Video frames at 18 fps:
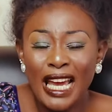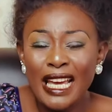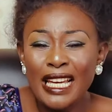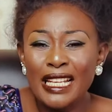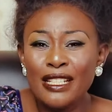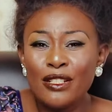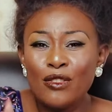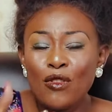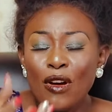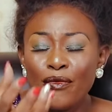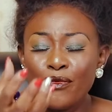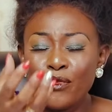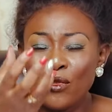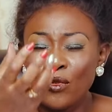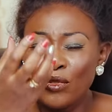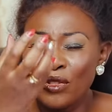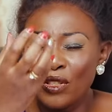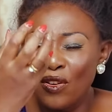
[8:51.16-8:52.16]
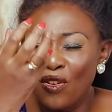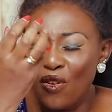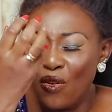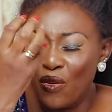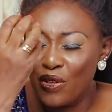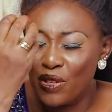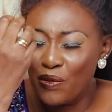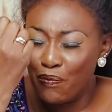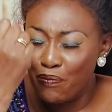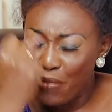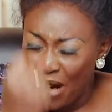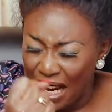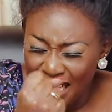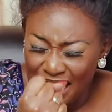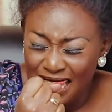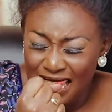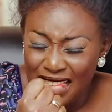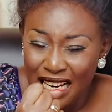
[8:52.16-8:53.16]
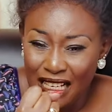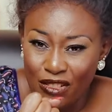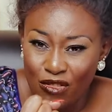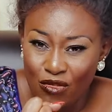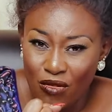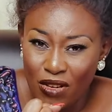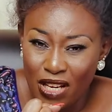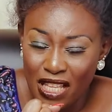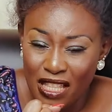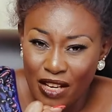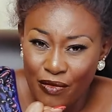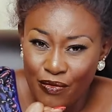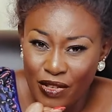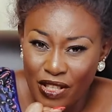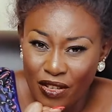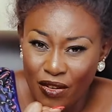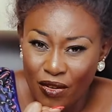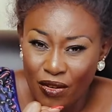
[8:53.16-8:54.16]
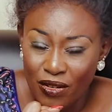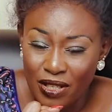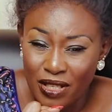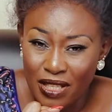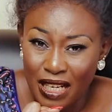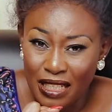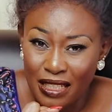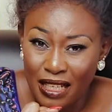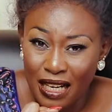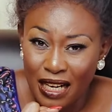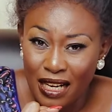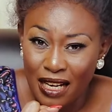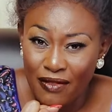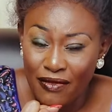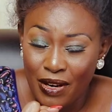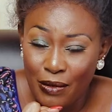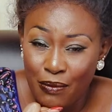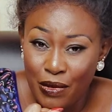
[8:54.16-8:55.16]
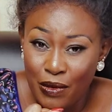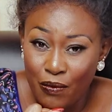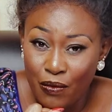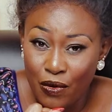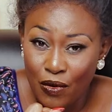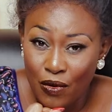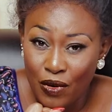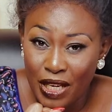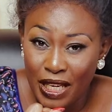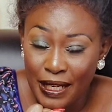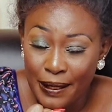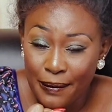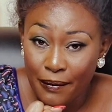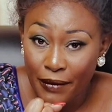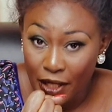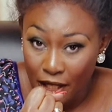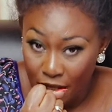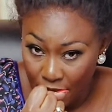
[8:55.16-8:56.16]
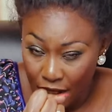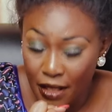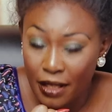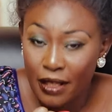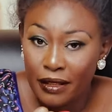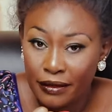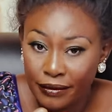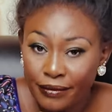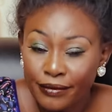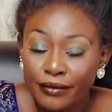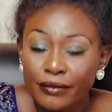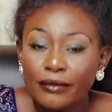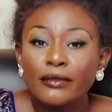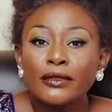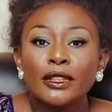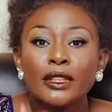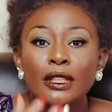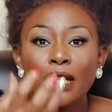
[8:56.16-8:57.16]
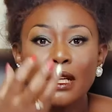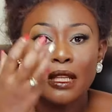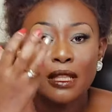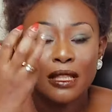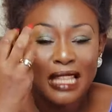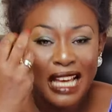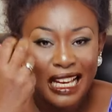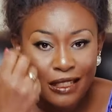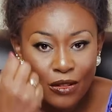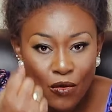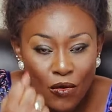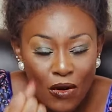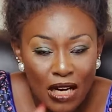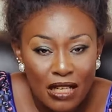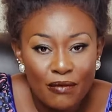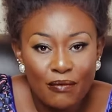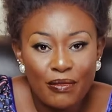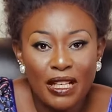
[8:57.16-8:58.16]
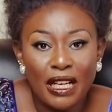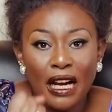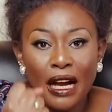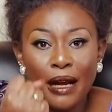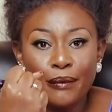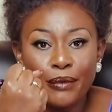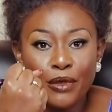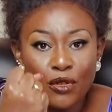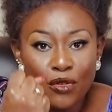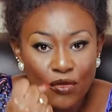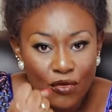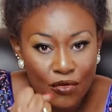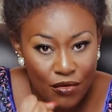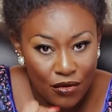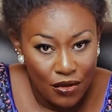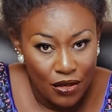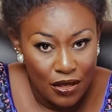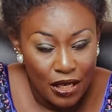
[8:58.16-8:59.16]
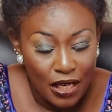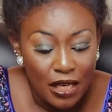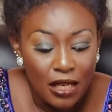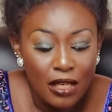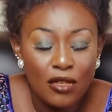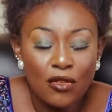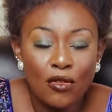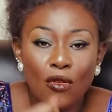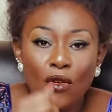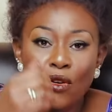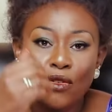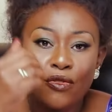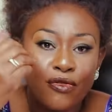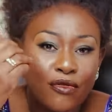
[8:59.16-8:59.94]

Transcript: and you have told God, bind us together with cords that can never be broken. Yeah. That word become true. You go